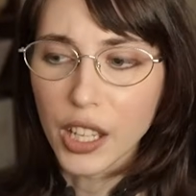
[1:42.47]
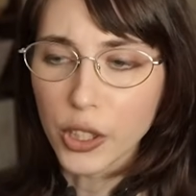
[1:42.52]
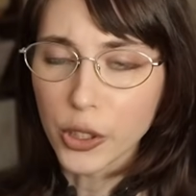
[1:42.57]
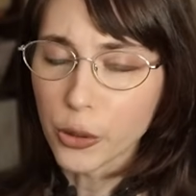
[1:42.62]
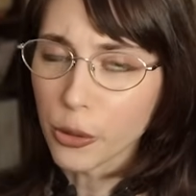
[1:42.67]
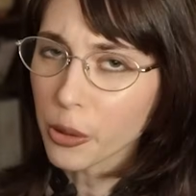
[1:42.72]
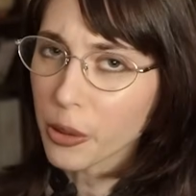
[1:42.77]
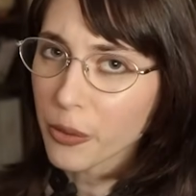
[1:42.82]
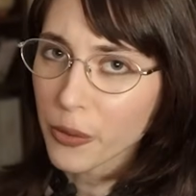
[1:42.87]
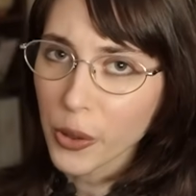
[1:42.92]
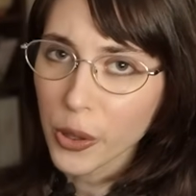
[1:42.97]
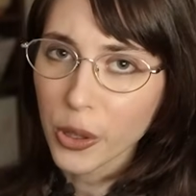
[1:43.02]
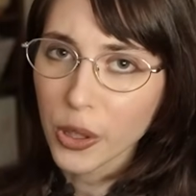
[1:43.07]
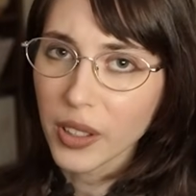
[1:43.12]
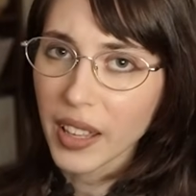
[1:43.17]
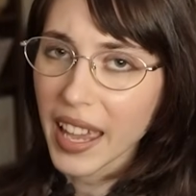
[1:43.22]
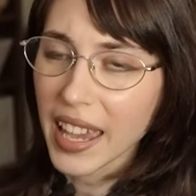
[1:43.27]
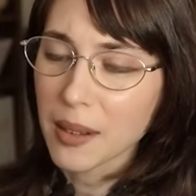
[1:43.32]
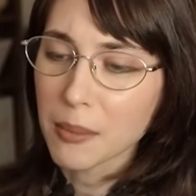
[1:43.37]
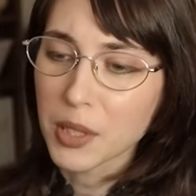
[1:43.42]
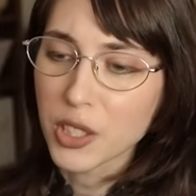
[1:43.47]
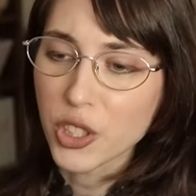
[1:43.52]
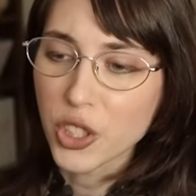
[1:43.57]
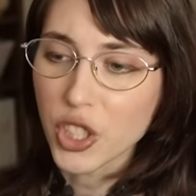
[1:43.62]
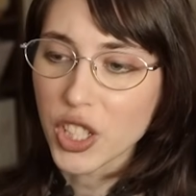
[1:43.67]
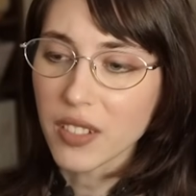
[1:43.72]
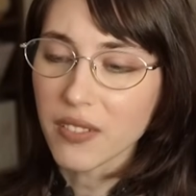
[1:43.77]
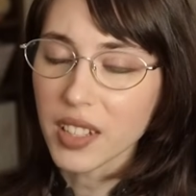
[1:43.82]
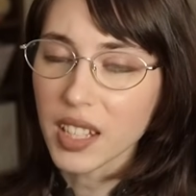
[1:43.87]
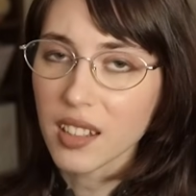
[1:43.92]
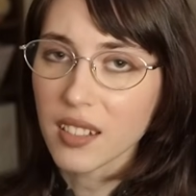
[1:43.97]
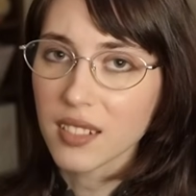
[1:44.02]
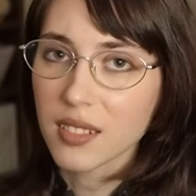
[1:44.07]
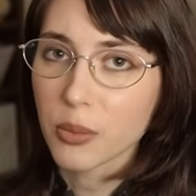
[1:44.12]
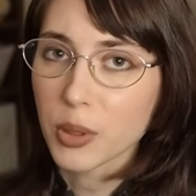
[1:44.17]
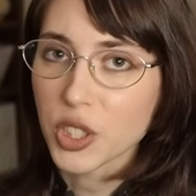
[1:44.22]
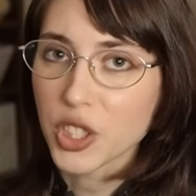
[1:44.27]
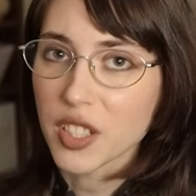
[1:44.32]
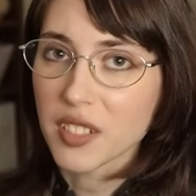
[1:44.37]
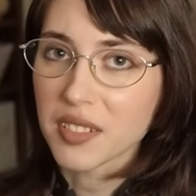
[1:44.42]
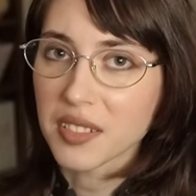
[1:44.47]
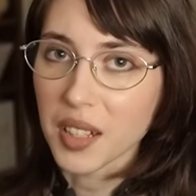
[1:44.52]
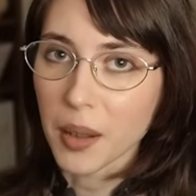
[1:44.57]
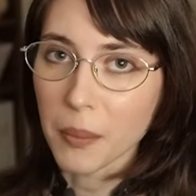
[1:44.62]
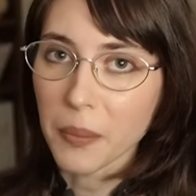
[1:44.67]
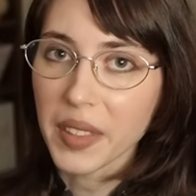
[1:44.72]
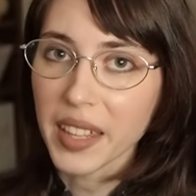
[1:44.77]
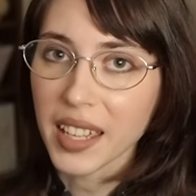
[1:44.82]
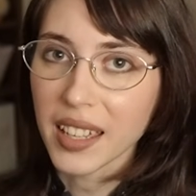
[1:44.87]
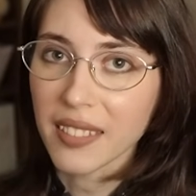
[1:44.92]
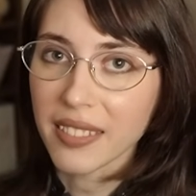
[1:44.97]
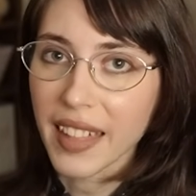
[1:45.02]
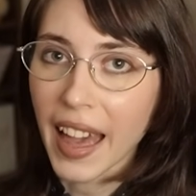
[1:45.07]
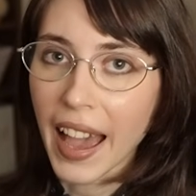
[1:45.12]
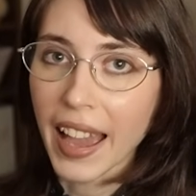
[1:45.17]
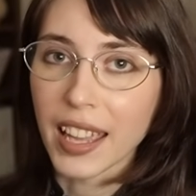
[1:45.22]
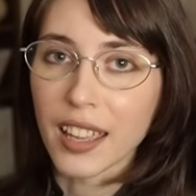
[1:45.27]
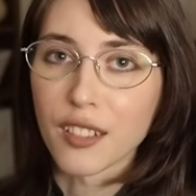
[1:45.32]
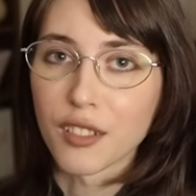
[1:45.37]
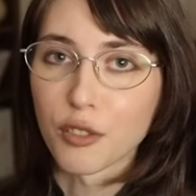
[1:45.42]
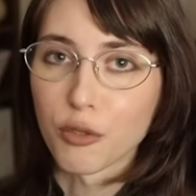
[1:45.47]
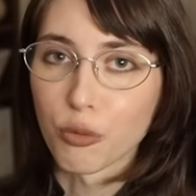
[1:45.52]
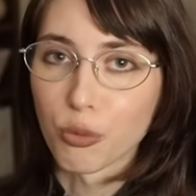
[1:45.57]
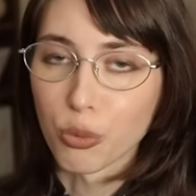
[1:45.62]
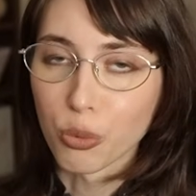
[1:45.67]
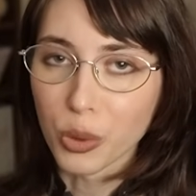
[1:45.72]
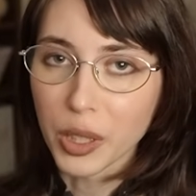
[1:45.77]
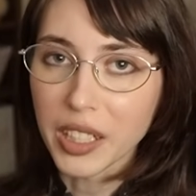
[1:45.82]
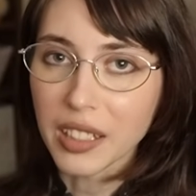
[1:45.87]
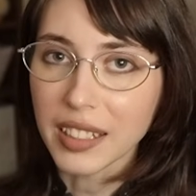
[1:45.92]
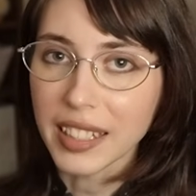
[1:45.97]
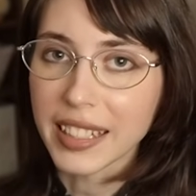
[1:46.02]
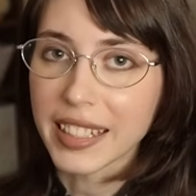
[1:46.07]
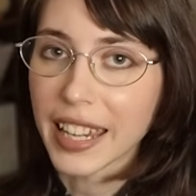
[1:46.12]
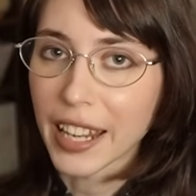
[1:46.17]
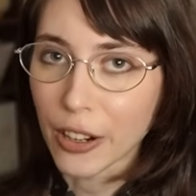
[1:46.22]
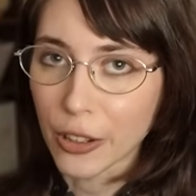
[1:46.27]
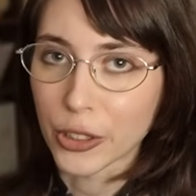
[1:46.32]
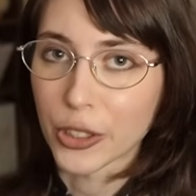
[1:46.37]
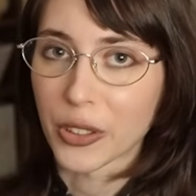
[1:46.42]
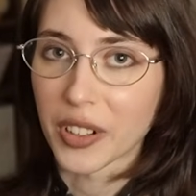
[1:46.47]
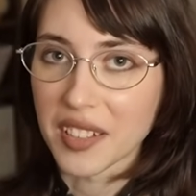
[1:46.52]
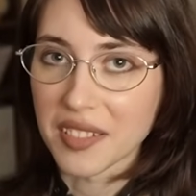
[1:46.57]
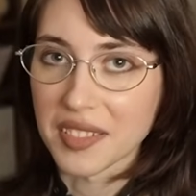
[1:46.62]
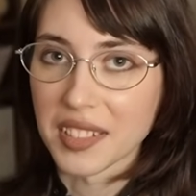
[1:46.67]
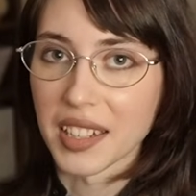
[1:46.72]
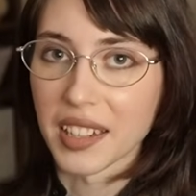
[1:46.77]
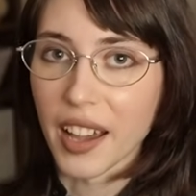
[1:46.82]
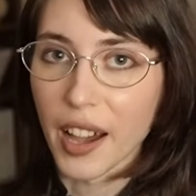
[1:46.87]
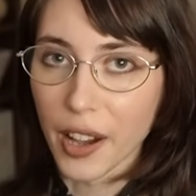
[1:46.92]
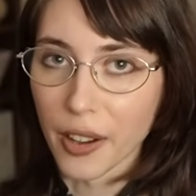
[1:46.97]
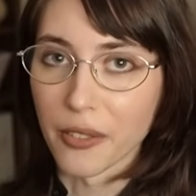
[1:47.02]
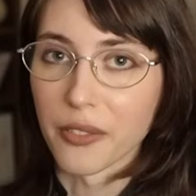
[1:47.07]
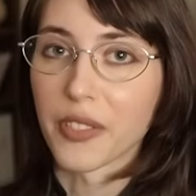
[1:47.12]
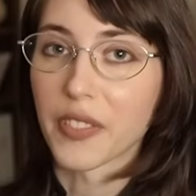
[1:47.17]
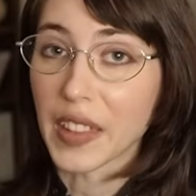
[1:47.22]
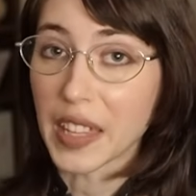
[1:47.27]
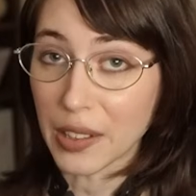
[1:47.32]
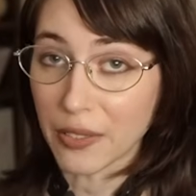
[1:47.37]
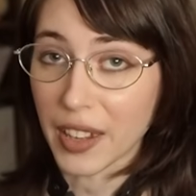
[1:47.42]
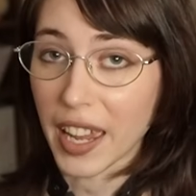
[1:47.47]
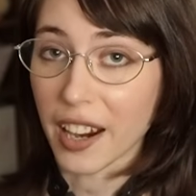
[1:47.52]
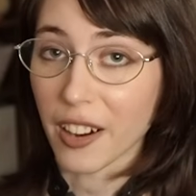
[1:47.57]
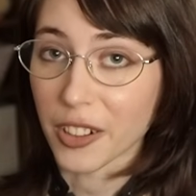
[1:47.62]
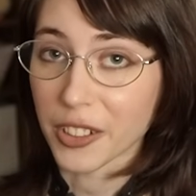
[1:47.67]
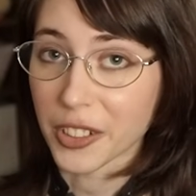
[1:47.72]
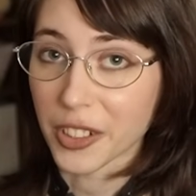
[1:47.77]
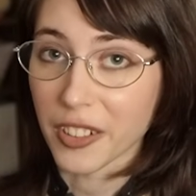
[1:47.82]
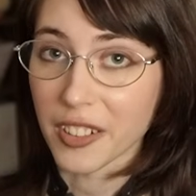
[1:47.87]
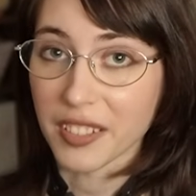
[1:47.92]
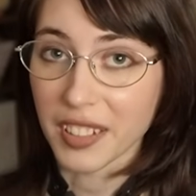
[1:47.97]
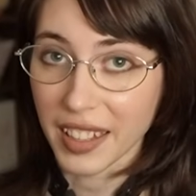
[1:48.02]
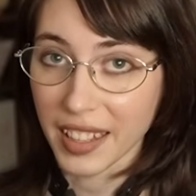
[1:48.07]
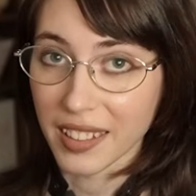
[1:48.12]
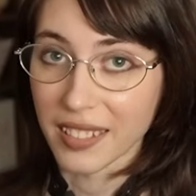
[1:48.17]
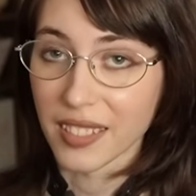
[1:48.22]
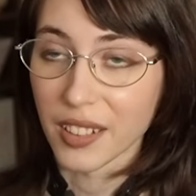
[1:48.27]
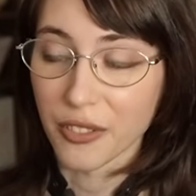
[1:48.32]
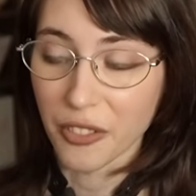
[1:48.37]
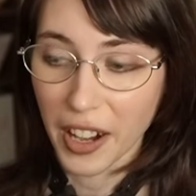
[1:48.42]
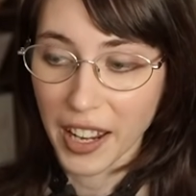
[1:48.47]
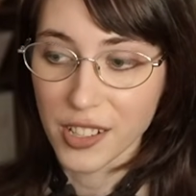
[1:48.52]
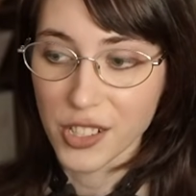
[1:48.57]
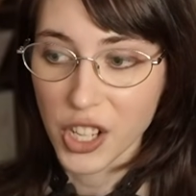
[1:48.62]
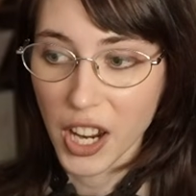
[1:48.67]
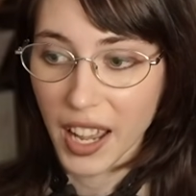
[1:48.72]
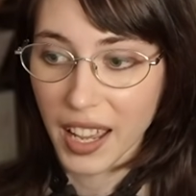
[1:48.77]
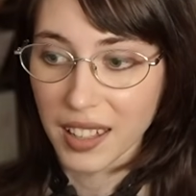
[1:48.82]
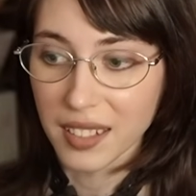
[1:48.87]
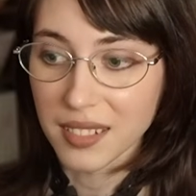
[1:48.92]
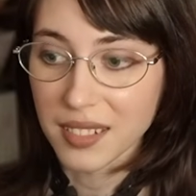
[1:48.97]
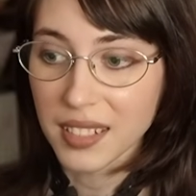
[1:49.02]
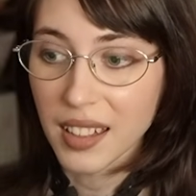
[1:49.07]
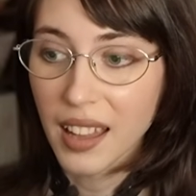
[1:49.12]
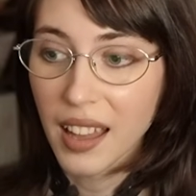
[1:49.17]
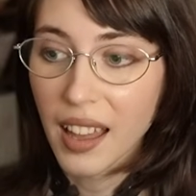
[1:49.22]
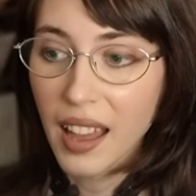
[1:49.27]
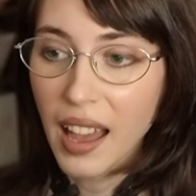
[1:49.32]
youthful and mischievous, which is something that is really characteristic of thief characters in the franchise.